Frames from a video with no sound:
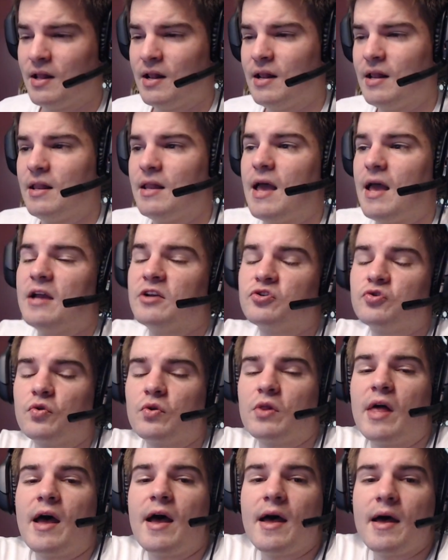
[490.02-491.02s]

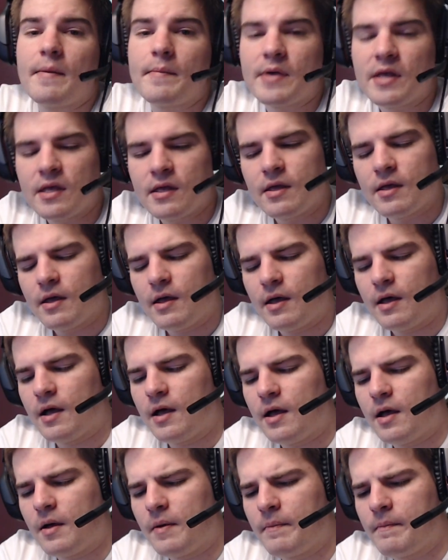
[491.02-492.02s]
Astrolab.
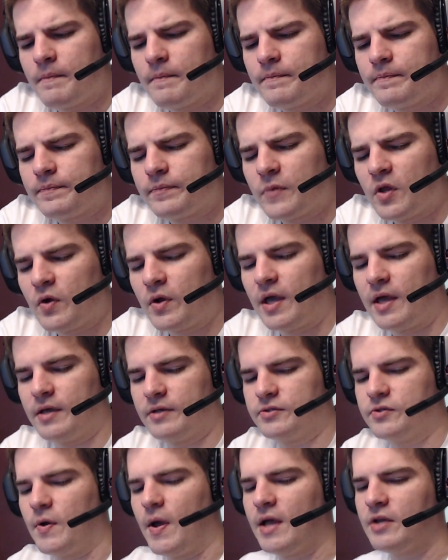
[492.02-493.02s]
Okay,
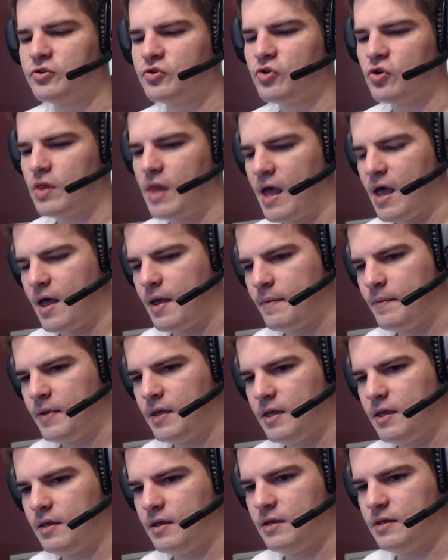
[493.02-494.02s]
so Astrolab
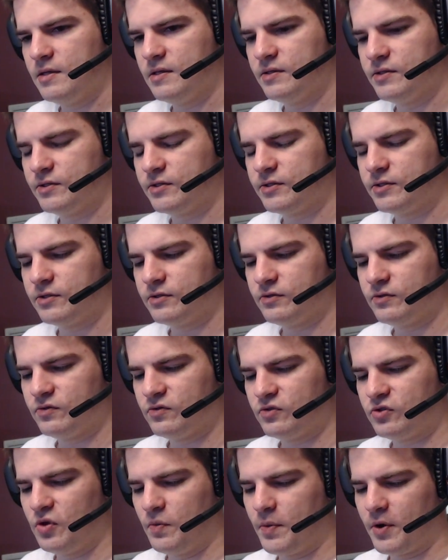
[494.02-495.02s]
is
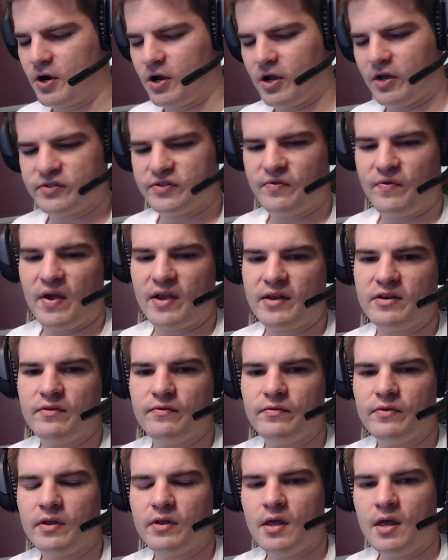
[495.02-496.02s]
super cost effective
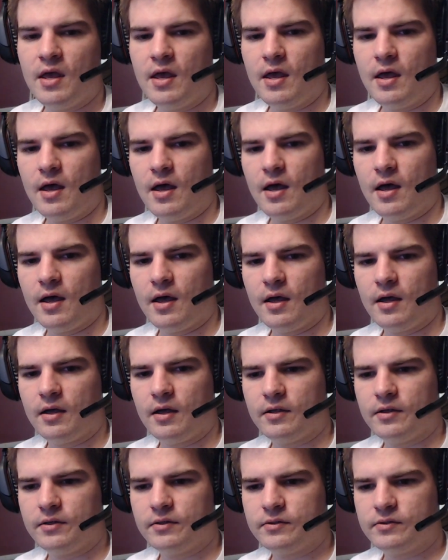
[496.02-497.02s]
to
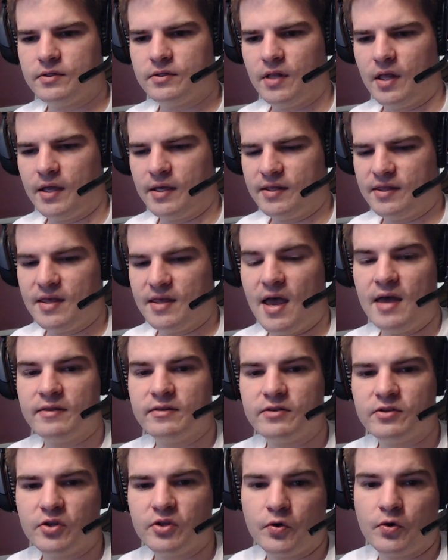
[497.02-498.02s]
like the nth
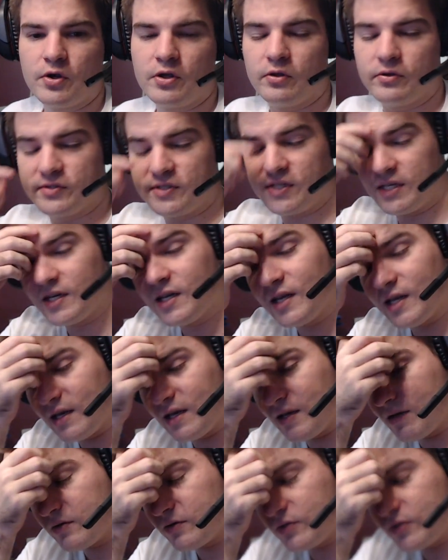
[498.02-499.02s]
degree. You'll see it in
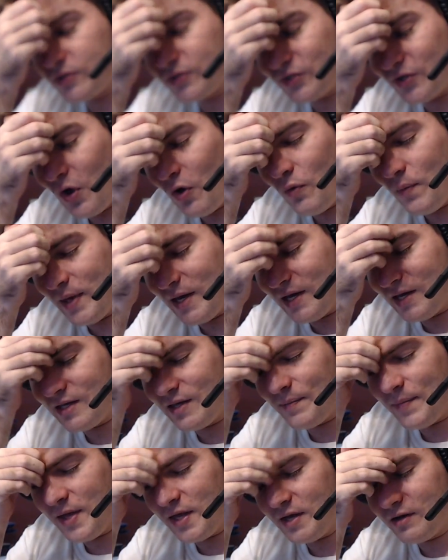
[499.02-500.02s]
so many
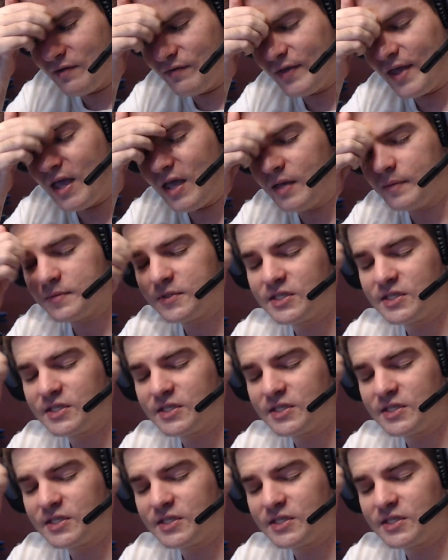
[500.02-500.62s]
competitive games.